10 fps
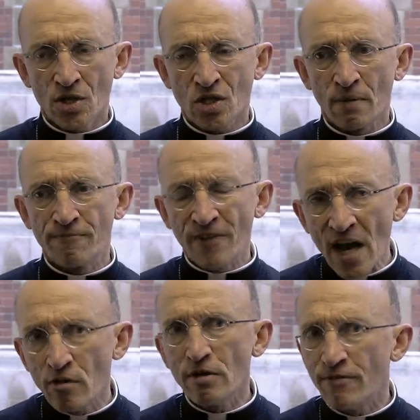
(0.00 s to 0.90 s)
Some
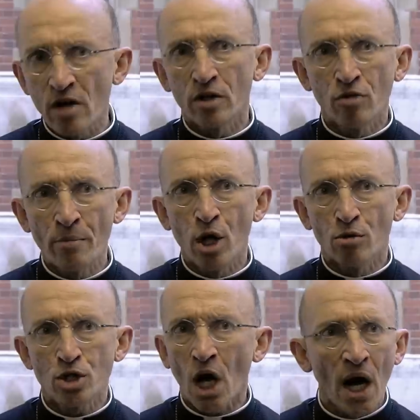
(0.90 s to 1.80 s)
very, very
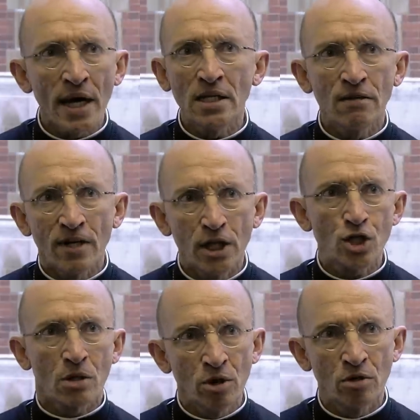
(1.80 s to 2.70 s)
remote, tiny
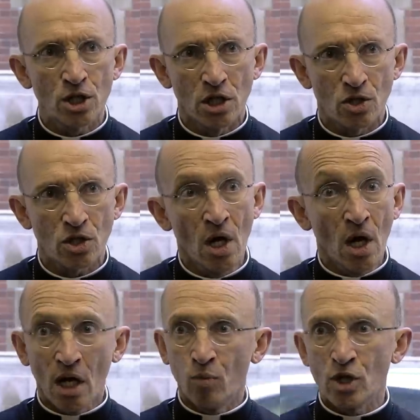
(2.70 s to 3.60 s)
village communities
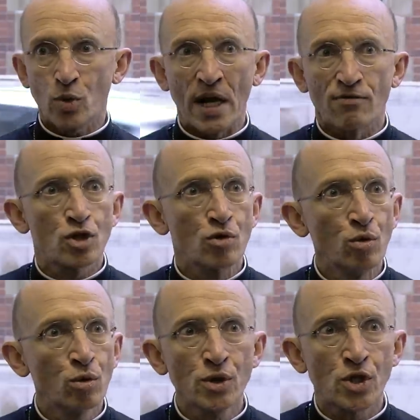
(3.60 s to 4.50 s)
in which we have
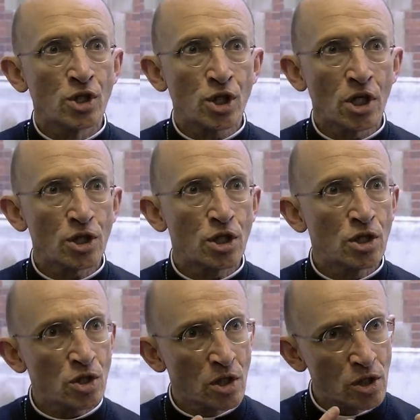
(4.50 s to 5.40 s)
schools and
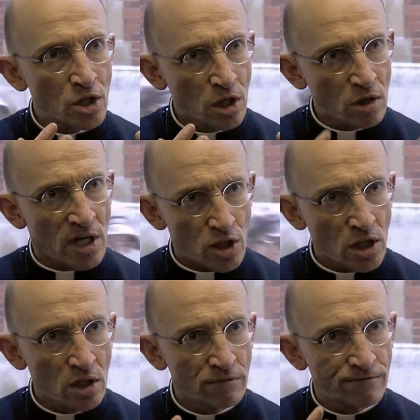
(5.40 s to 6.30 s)
churches and a great
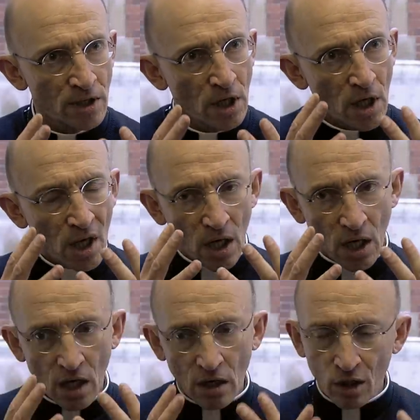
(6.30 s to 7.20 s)
deal of
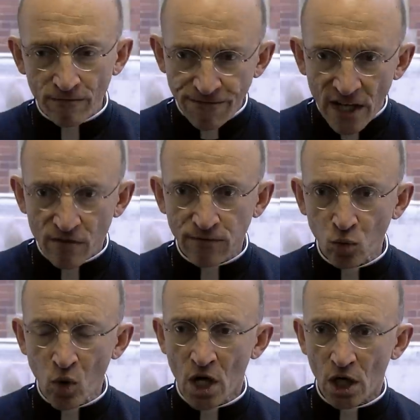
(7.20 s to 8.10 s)

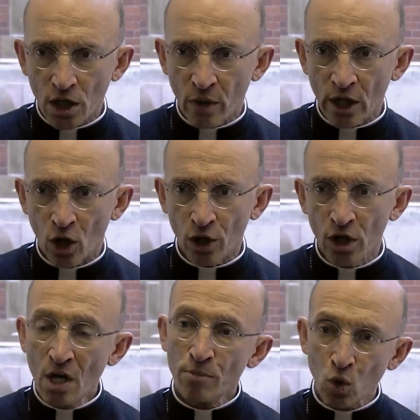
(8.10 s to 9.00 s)
faithful work going on,
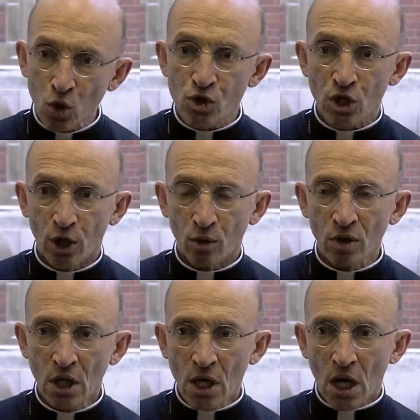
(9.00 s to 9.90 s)
but
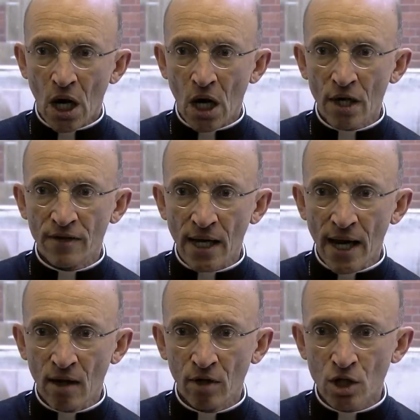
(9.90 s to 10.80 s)
also the
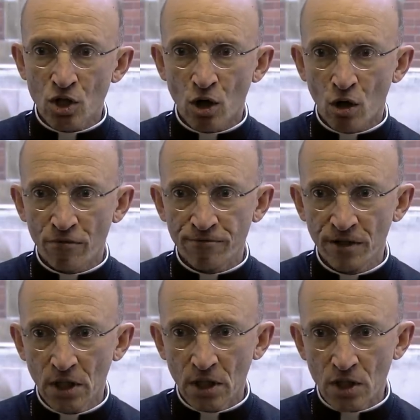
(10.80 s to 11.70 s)
areas
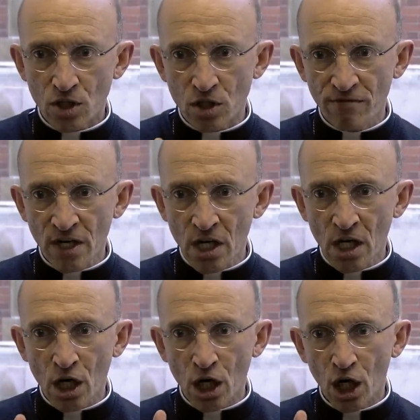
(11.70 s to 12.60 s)
of severe